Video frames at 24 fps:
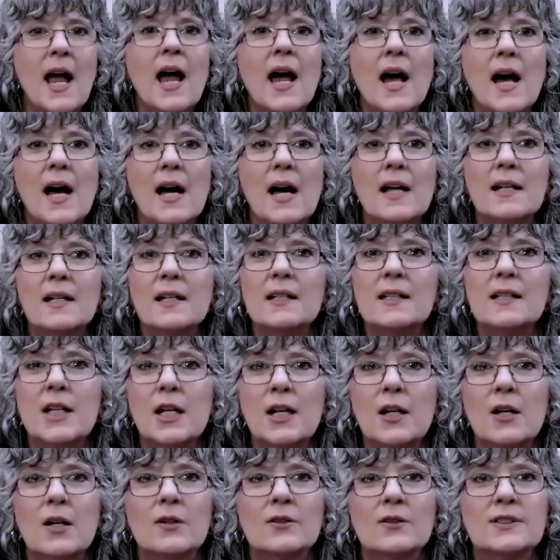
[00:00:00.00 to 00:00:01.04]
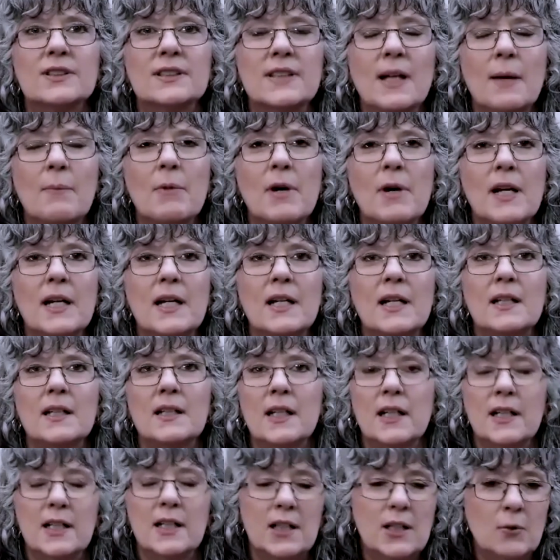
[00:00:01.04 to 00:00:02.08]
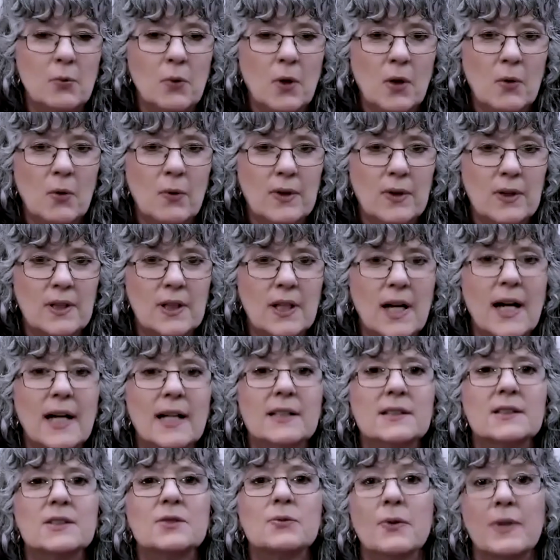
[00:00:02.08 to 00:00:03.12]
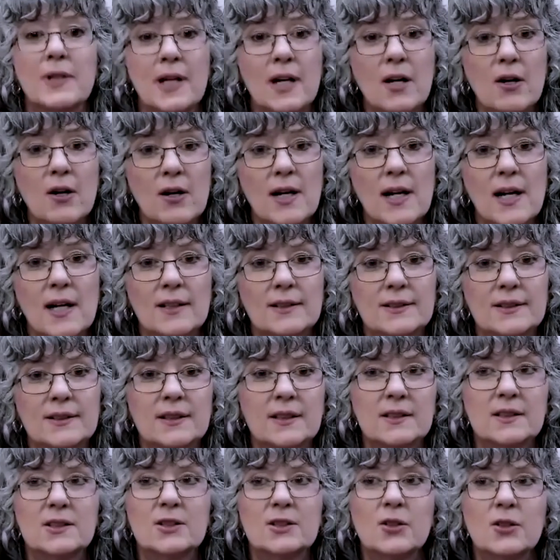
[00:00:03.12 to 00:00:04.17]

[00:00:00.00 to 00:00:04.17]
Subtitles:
And, somebody like you work with clients with hair analysis.